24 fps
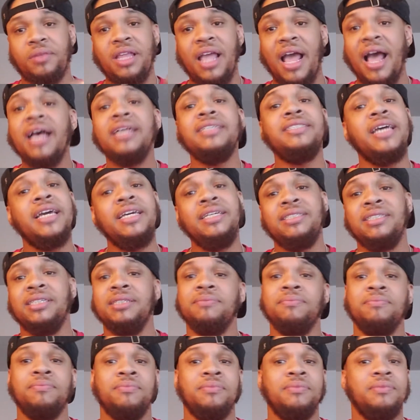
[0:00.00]
I tasted it,
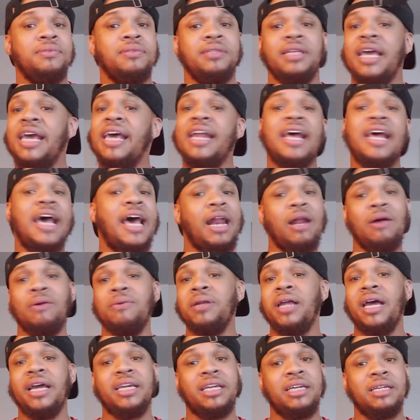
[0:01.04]
and I don't
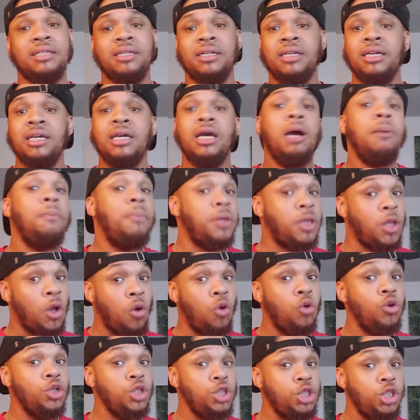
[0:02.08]
like it. But the
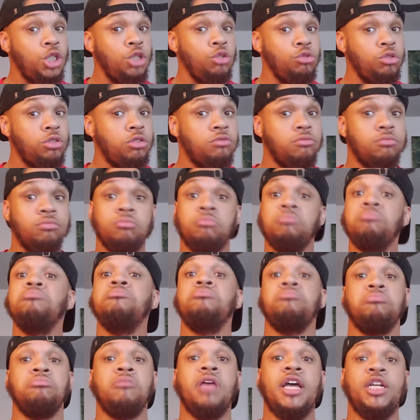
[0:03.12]
orange juice,
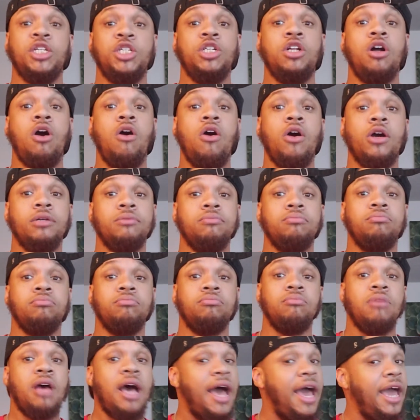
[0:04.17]
that shit hard.
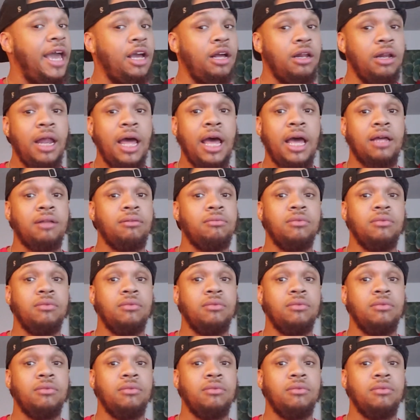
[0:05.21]
I ain't gonna lie.